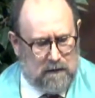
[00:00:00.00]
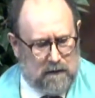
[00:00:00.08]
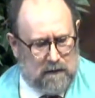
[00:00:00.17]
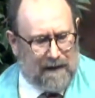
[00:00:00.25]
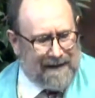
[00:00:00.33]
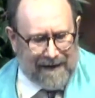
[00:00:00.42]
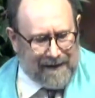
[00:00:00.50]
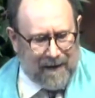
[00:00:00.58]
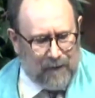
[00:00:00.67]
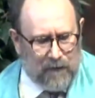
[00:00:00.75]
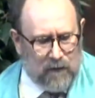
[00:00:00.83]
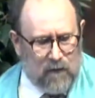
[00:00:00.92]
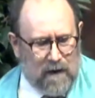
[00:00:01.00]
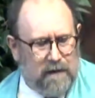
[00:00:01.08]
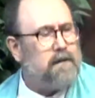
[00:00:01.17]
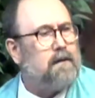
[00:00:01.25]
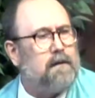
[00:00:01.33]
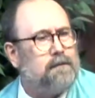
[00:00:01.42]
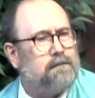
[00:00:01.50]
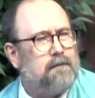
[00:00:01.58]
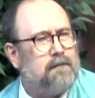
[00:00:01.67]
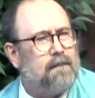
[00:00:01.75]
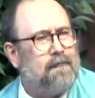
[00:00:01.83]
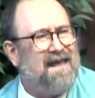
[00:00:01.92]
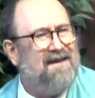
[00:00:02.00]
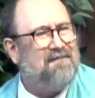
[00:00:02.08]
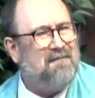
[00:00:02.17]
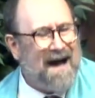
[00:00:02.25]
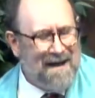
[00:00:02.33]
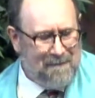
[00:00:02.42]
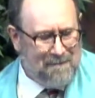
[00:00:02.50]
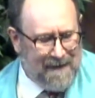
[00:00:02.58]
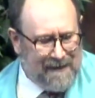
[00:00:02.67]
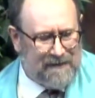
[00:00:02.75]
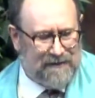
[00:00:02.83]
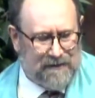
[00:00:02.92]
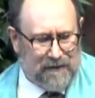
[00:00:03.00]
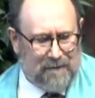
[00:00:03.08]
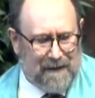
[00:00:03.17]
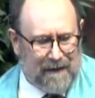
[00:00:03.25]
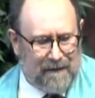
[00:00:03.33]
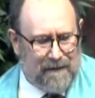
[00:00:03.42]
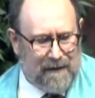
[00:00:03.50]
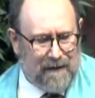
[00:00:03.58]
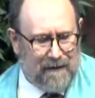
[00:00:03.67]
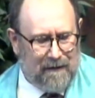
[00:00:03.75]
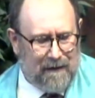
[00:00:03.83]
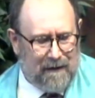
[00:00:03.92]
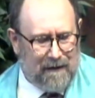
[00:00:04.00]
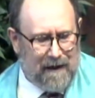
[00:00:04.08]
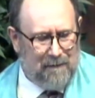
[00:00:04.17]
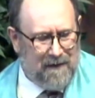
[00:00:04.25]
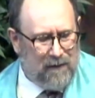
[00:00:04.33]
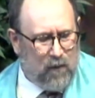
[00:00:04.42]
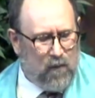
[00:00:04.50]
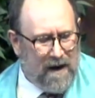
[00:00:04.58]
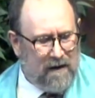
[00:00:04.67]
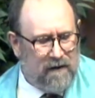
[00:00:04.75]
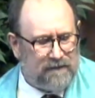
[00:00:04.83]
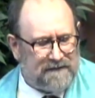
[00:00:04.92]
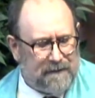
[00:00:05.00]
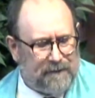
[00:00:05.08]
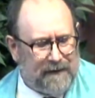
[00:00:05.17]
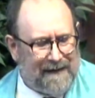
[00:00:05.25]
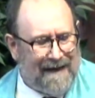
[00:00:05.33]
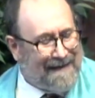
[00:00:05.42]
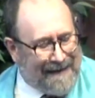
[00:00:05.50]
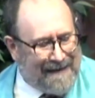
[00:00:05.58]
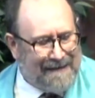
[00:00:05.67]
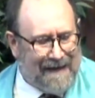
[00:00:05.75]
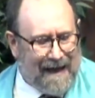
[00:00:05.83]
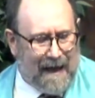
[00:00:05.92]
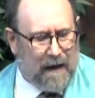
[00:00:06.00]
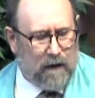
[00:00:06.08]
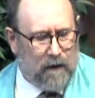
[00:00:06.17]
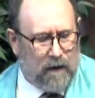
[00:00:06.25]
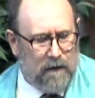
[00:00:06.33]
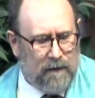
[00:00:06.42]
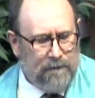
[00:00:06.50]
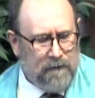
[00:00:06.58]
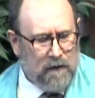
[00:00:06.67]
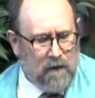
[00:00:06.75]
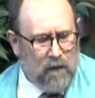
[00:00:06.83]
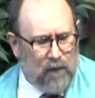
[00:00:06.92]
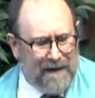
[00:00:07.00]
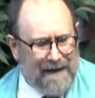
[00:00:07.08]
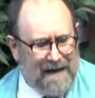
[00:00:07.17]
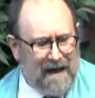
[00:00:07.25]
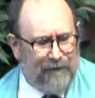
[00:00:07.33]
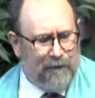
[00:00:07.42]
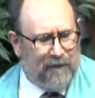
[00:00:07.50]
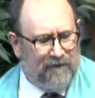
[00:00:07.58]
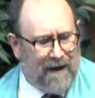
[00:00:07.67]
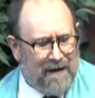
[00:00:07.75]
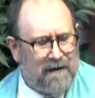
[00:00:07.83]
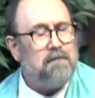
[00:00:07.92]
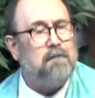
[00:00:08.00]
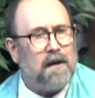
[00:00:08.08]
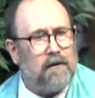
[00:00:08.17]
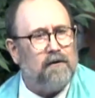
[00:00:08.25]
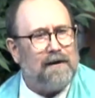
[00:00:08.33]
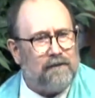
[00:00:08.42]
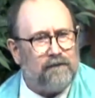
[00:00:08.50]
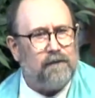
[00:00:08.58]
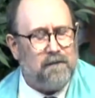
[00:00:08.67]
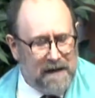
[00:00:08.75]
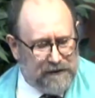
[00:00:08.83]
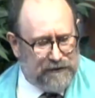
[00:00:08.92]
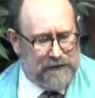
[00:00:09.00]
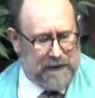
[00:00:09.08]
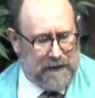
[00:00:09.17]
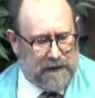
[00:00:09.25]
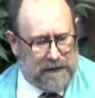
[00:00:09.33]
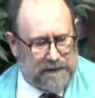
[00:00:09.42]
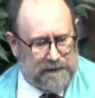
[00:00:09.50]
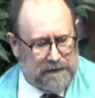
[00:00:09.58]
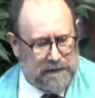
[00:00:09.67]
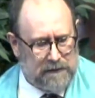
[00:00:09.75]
I can't help but wonder, if my minister back then had been aware of something akin to OWL, would he have provided better information to us?